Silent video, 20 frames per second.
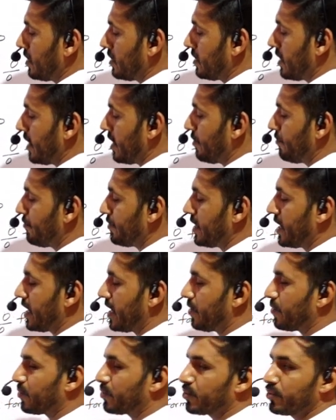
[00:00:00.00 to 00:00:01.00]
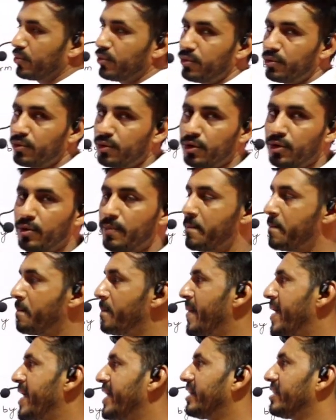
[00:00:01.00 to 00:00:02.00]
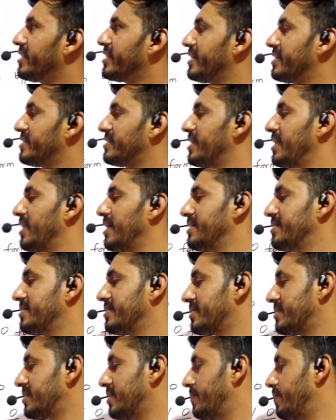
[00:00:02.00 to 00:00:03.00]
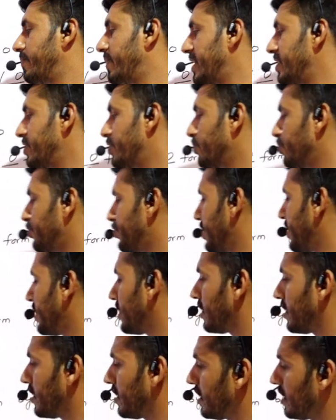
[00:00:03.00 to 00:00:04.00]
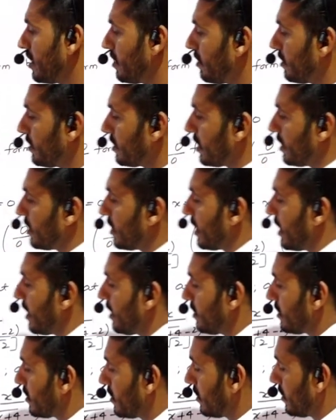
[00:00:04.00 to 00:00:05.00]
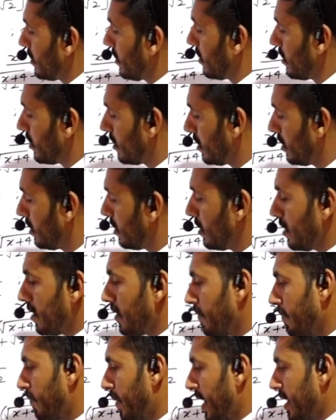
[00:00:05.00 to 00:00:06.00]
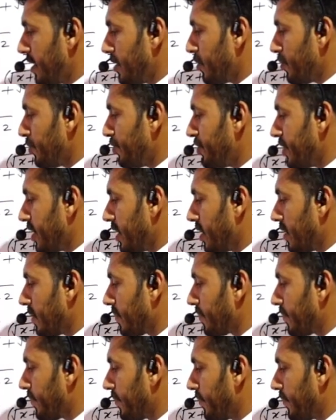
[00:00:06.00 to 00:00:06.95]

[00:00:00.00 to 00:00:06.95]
Then we have to make rationalization by using, here I can write by using